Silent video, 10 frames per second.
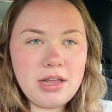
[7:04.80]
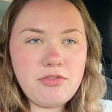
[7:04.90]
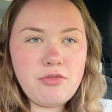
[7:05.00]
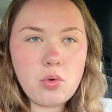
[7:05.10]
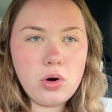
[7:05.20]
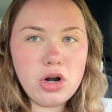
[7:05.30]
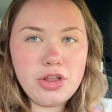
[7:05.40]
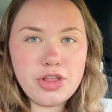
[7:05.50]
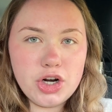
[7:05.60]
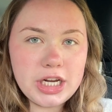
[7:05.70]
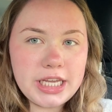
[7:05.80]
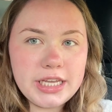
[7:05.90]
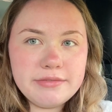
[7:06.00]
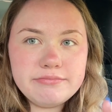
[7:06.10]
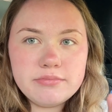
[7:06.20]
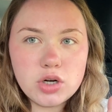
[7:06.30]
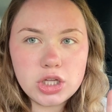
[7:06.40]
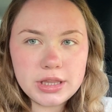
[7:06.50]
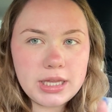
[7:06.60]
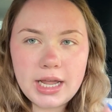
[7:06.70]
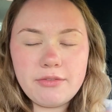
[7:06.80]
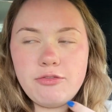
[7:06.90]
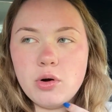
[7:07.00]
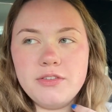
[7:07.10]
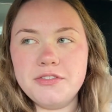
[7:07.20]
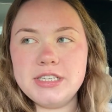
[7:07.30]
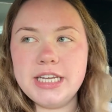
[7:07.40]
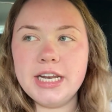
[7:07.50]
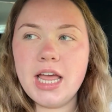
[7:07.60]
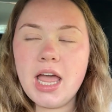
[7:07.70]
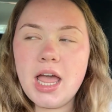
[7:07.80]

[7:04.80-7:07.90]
like 4.30 or like 4.15